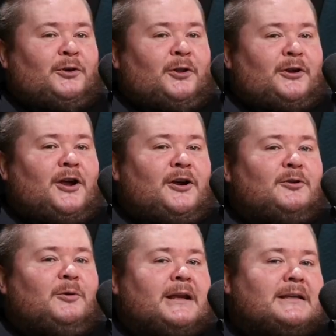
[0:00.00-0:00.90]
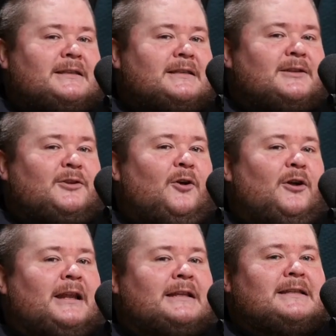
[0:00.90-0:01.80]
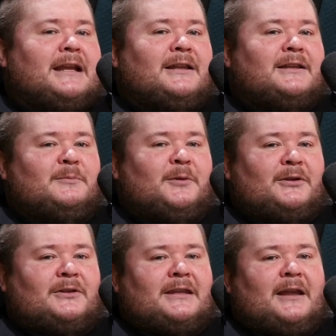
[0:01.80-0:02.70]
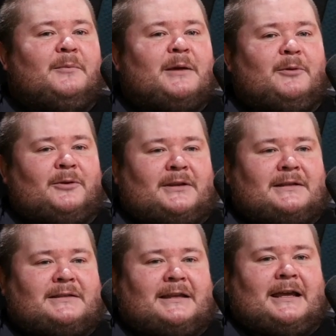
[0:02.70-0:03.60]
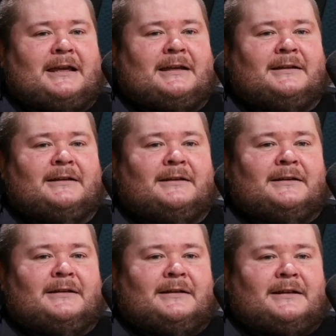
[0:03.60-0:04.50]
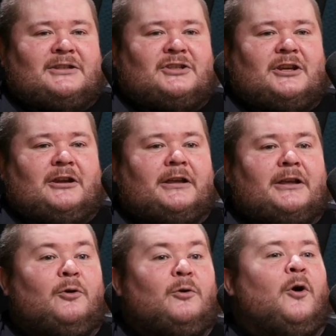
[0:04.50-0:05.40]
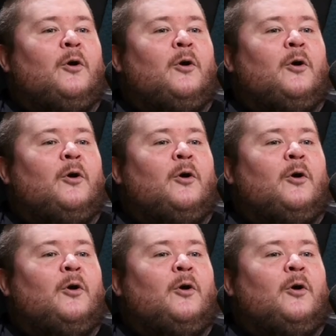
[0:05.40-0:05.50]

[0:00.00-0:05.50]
your other conquests. Tell me about this this Cherry Coke.